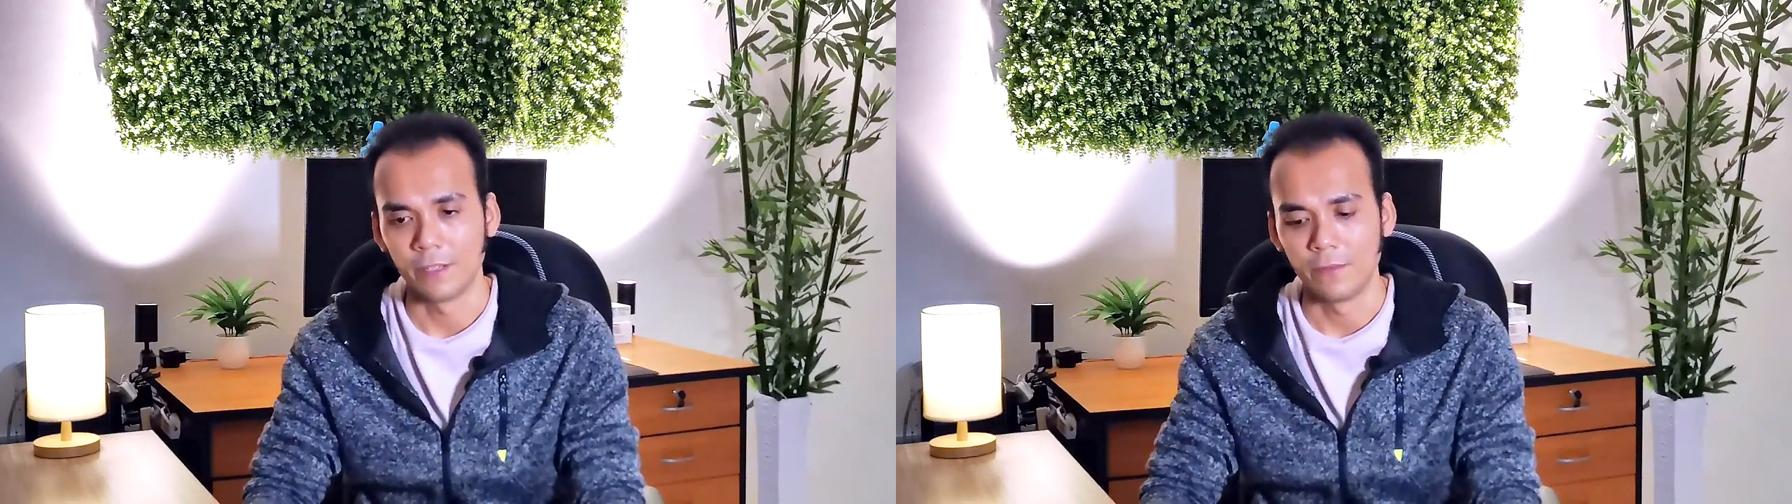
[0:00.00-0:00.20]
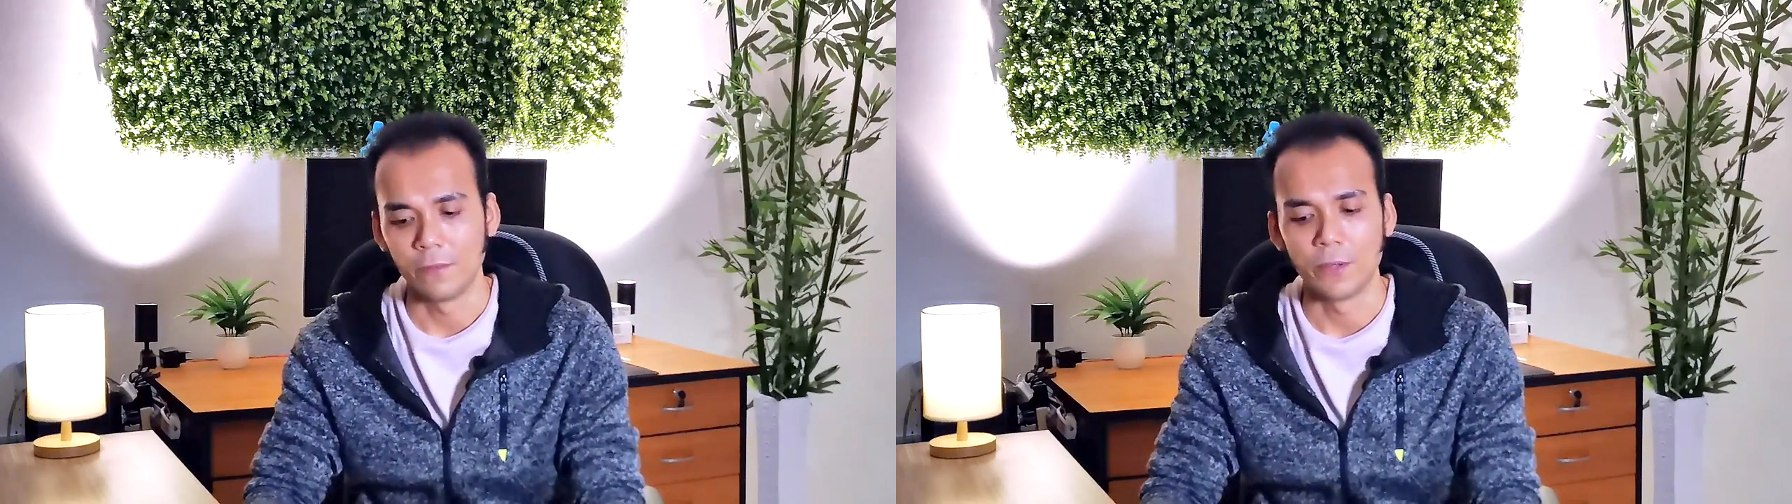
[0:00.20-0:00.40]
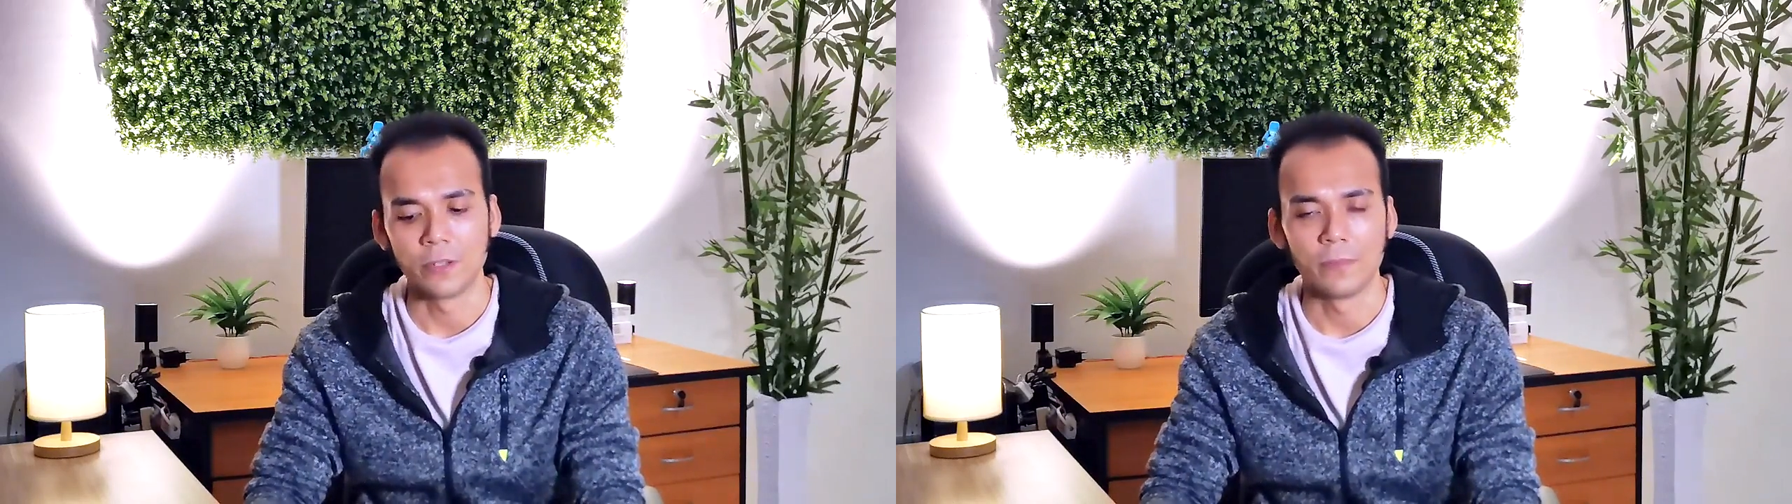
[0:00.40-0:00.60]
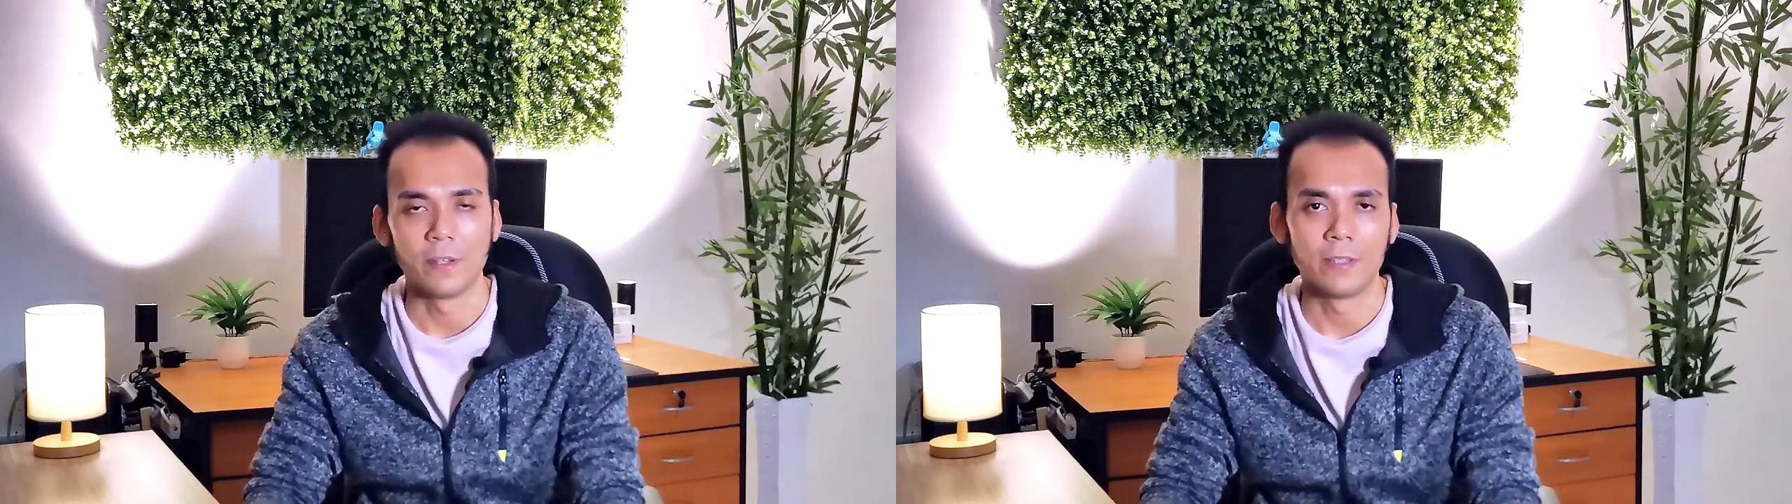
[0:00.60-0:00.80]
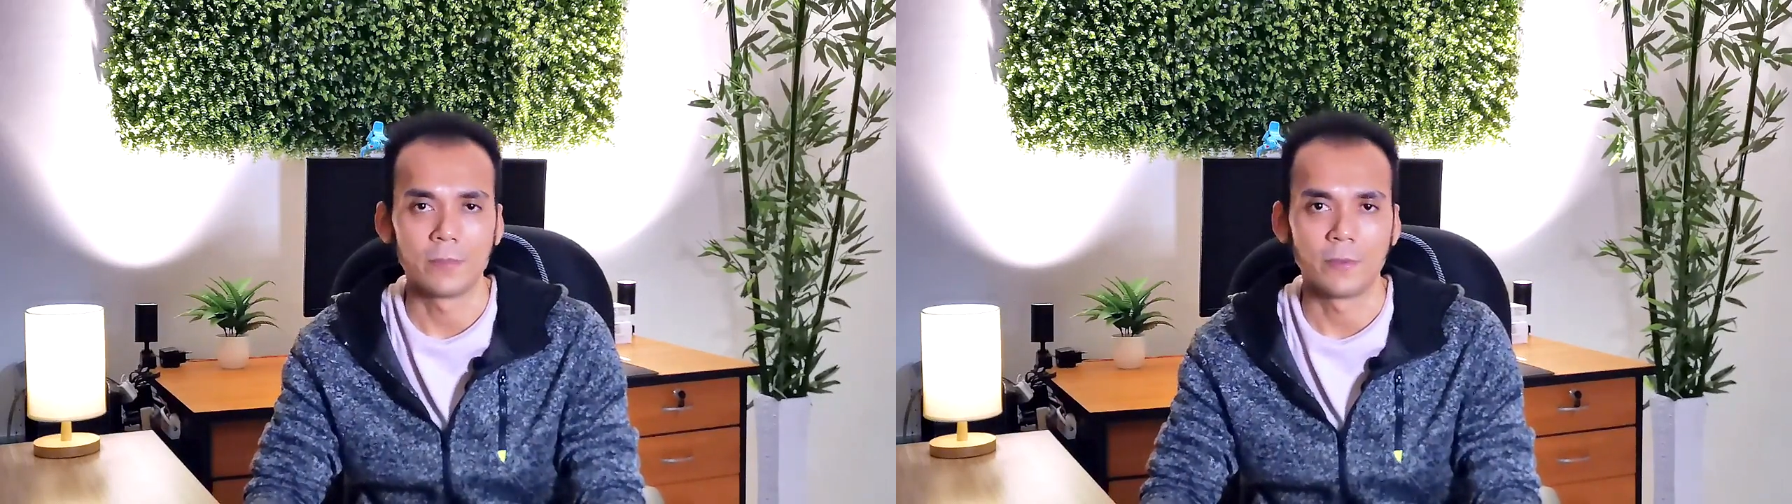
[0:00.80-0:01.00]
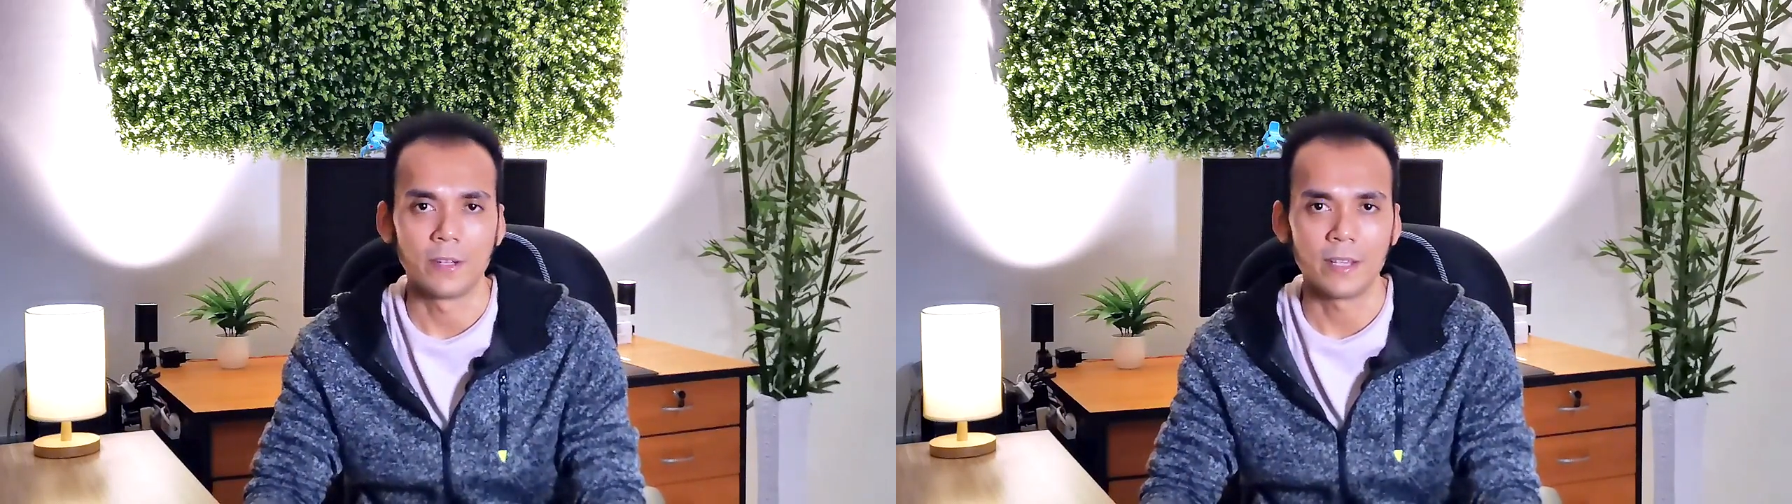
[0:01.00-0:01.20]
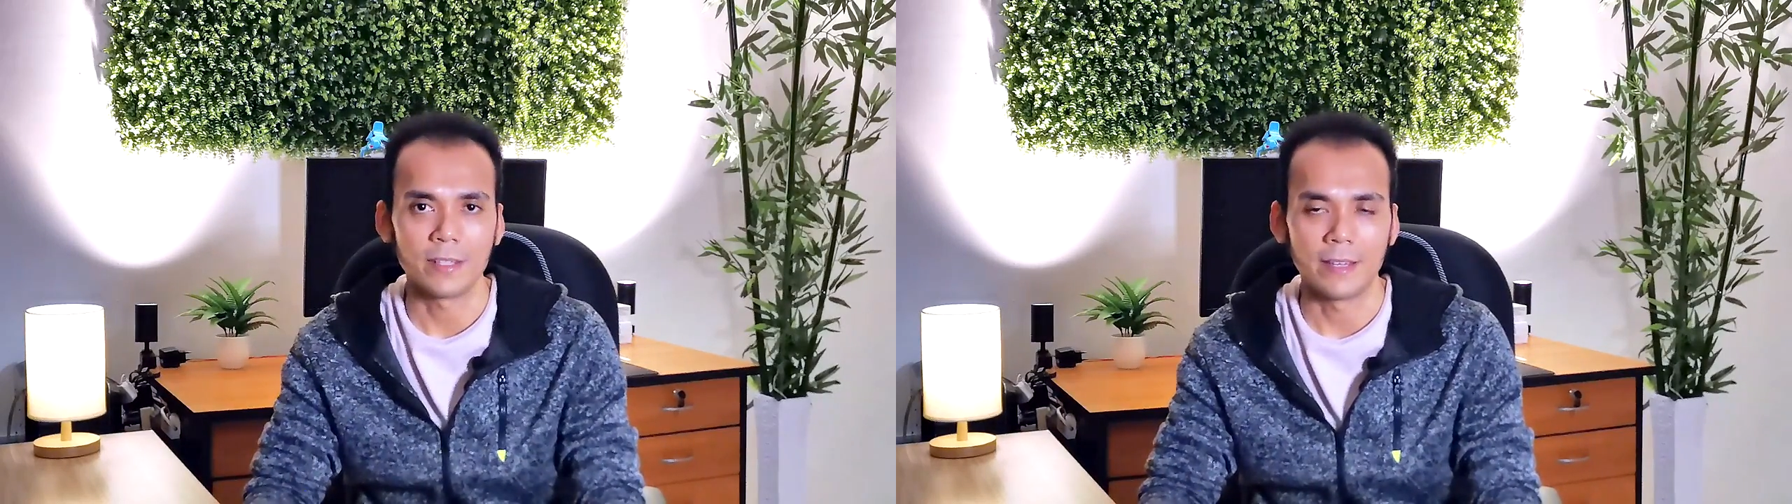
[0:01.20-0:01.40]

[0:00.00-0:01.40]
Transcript: information about these products